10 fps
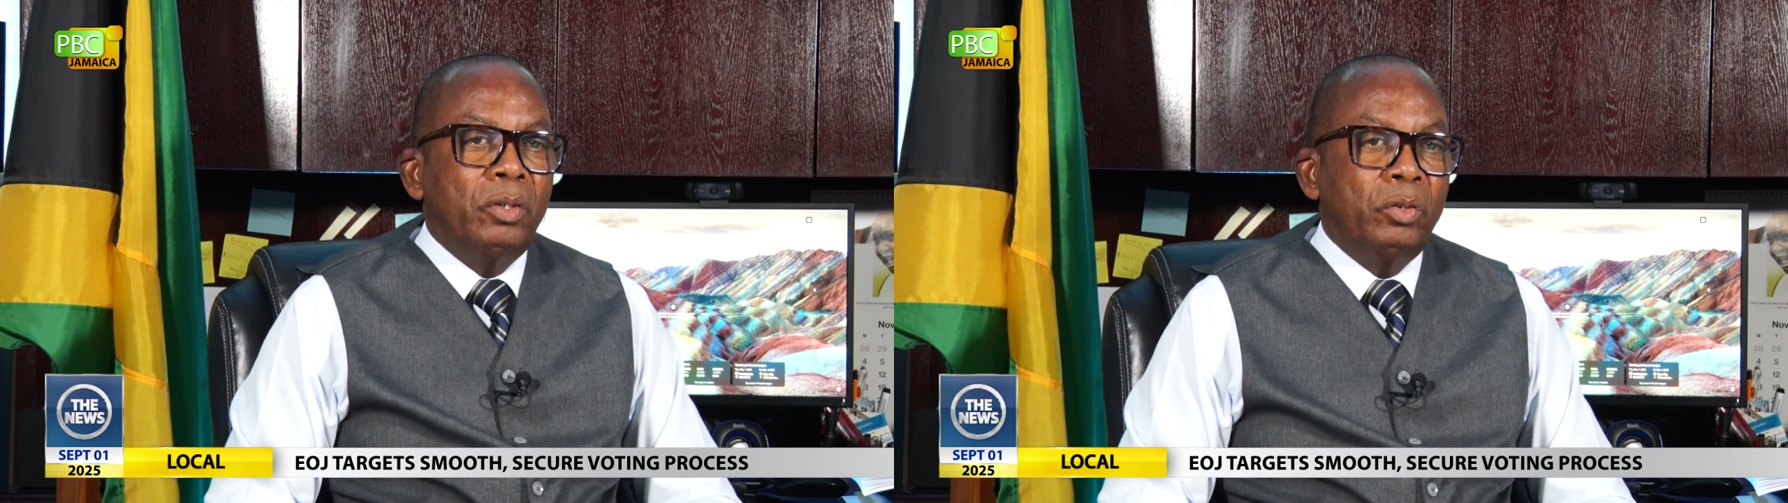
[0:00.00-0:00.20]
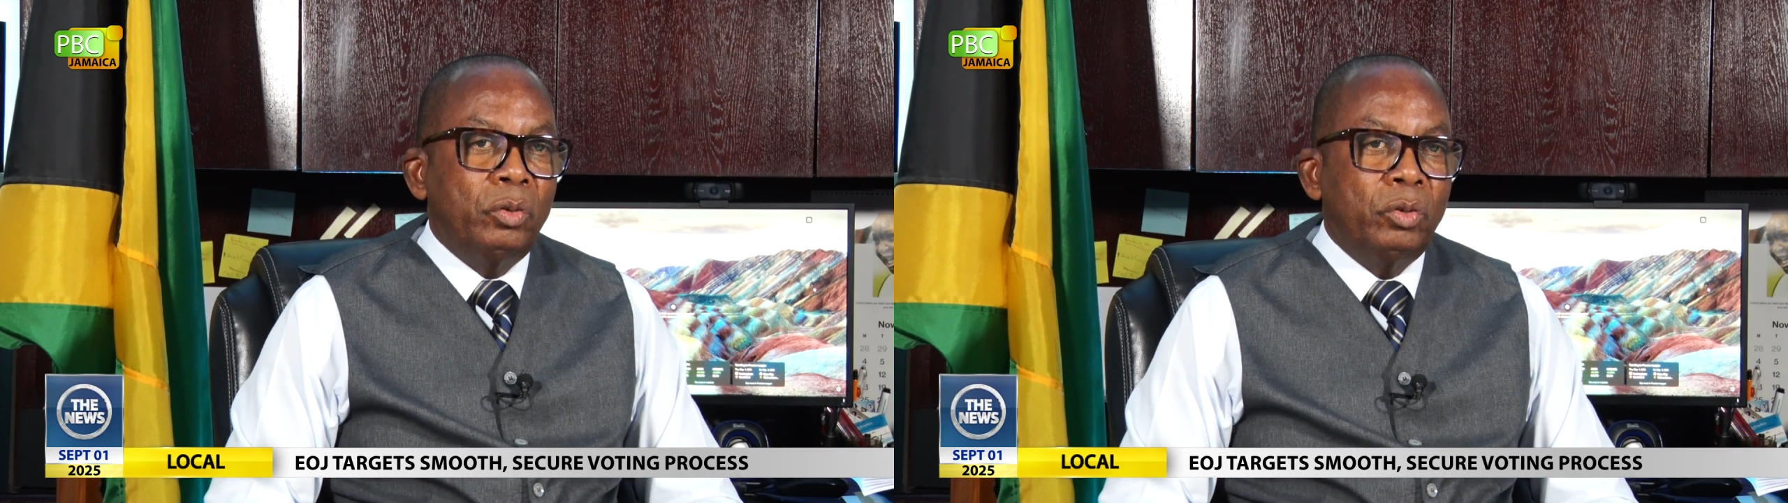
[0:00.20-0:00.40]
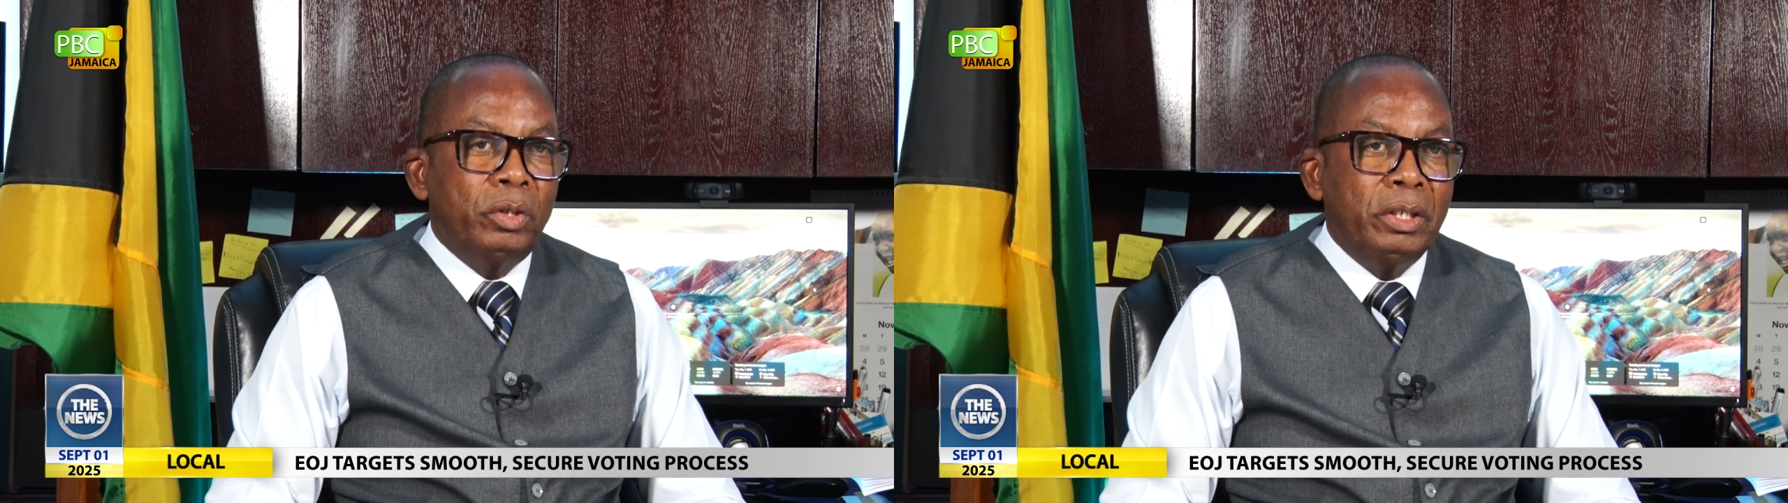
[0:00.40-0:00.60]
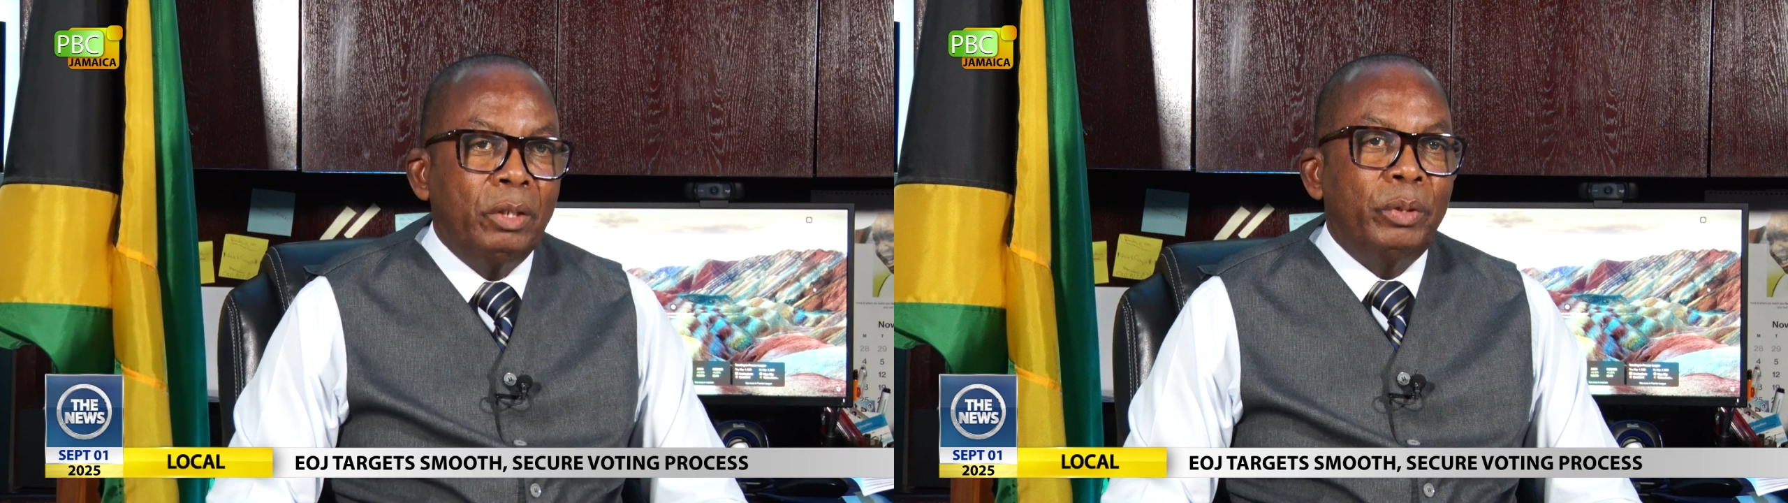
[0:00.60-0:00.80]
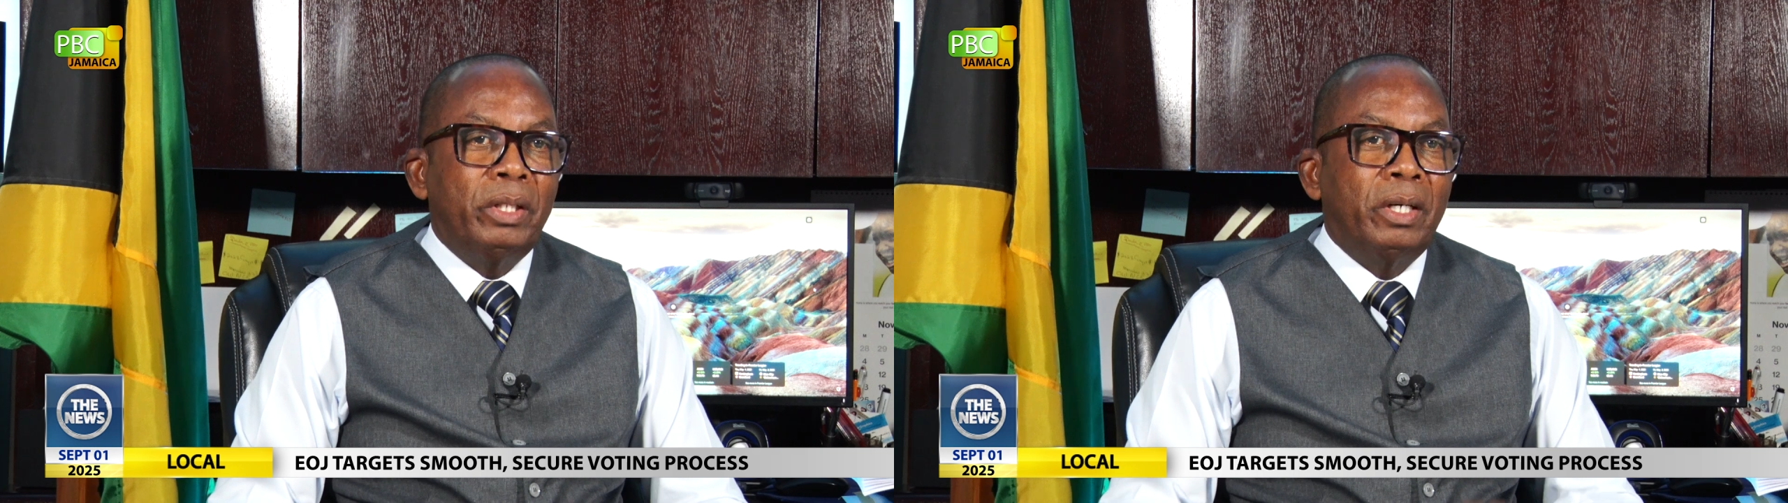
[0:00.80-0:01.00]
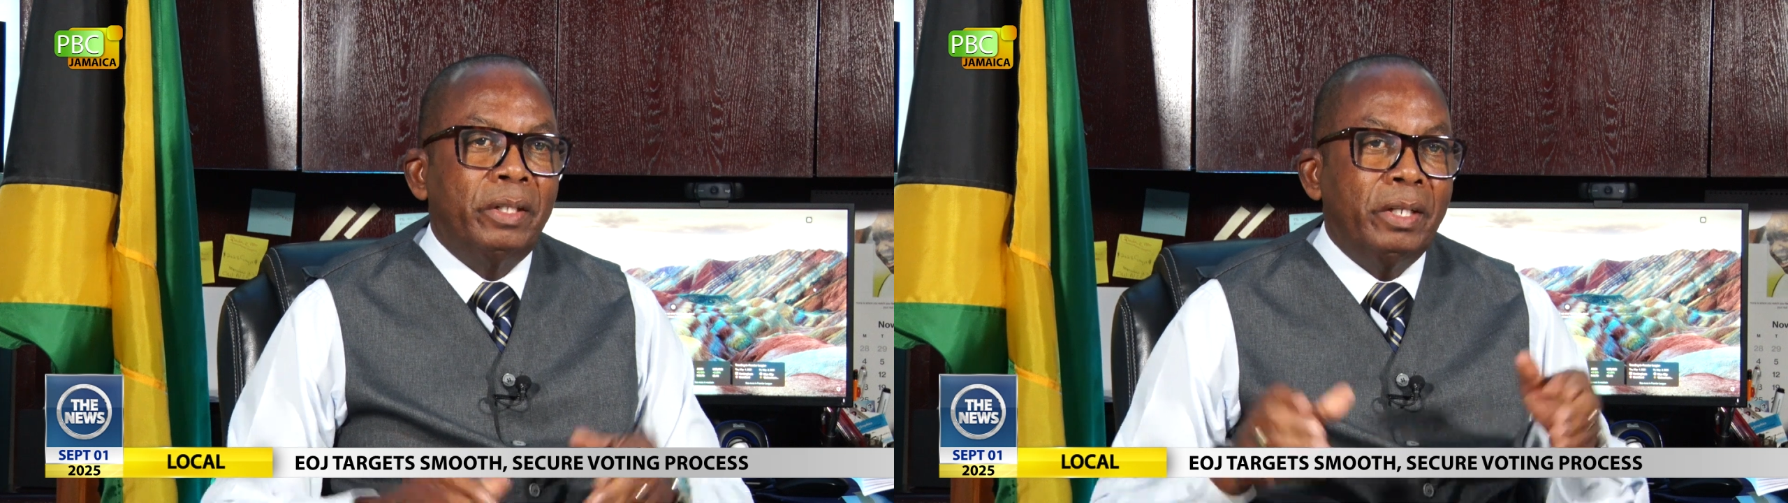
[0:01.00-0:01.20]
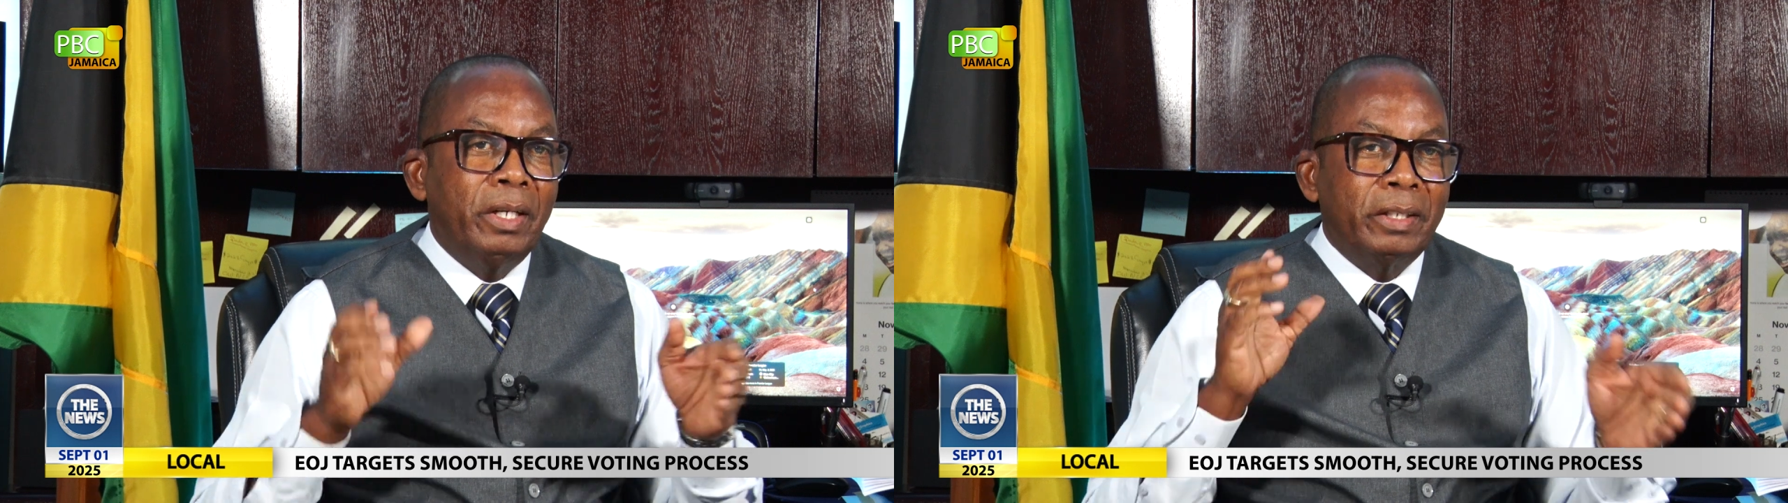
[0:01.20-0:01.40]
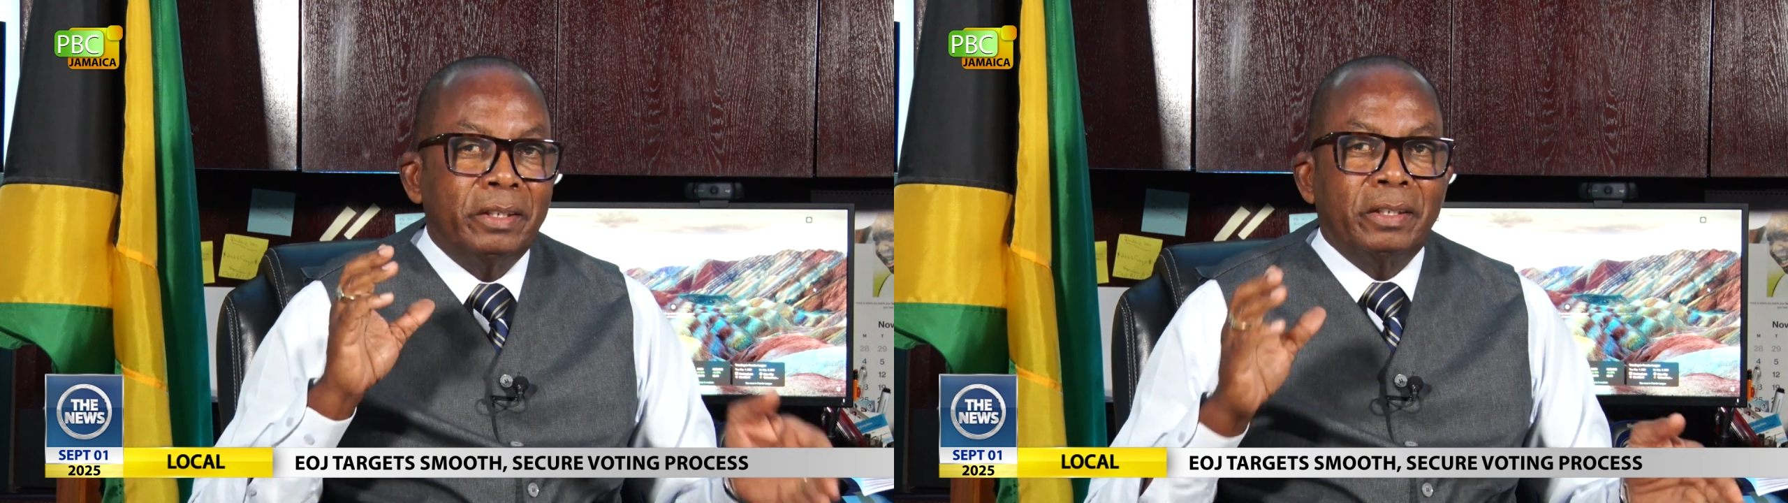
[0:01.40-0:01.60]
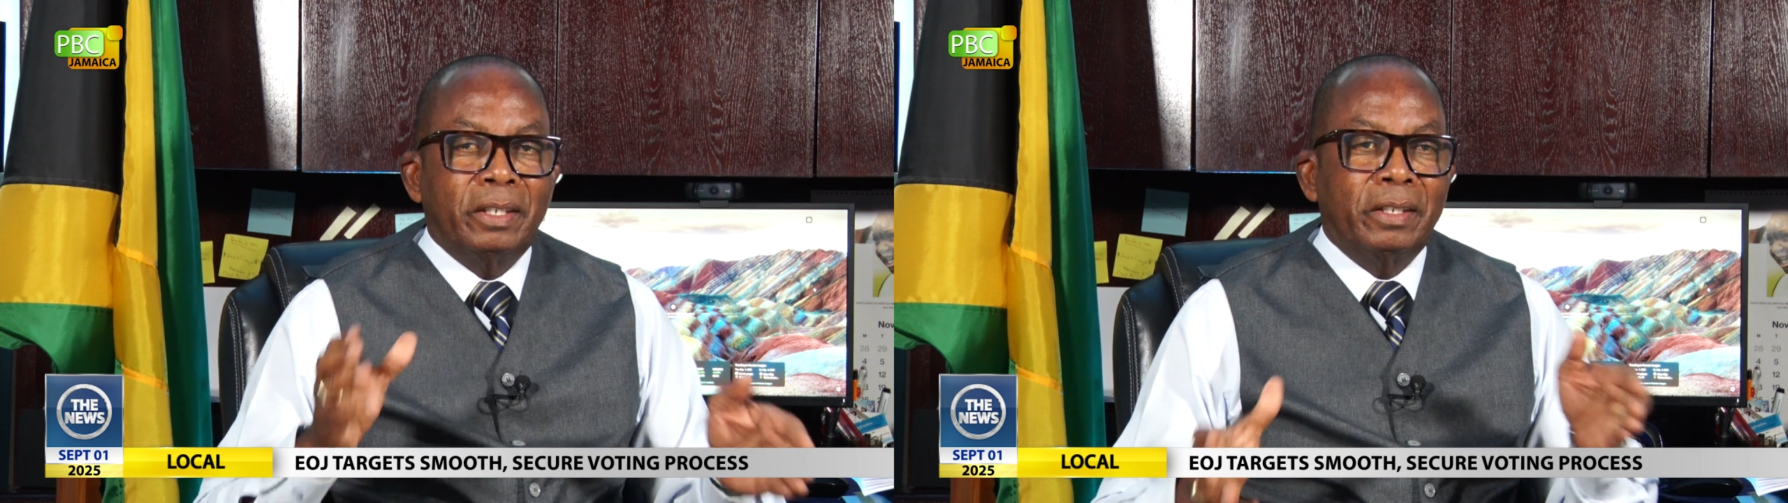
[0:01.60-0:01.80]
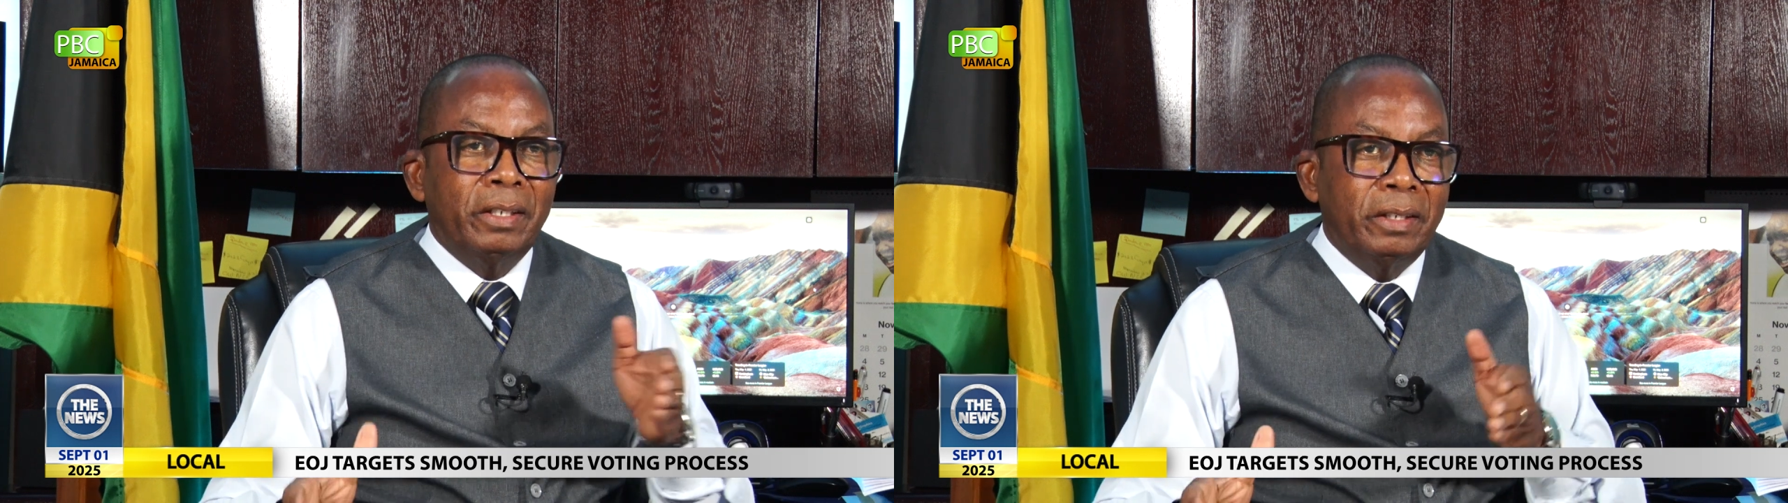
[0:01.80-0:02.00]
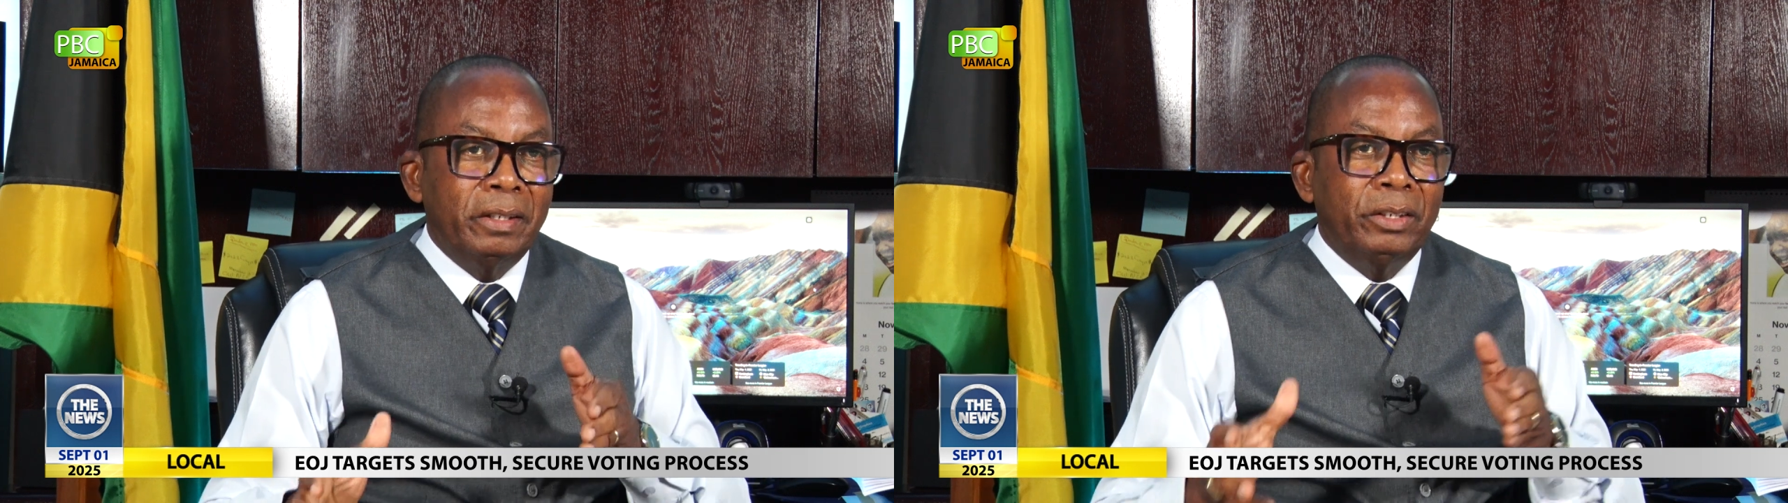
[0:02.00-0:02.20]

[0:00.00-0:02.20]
to deal with all the logistical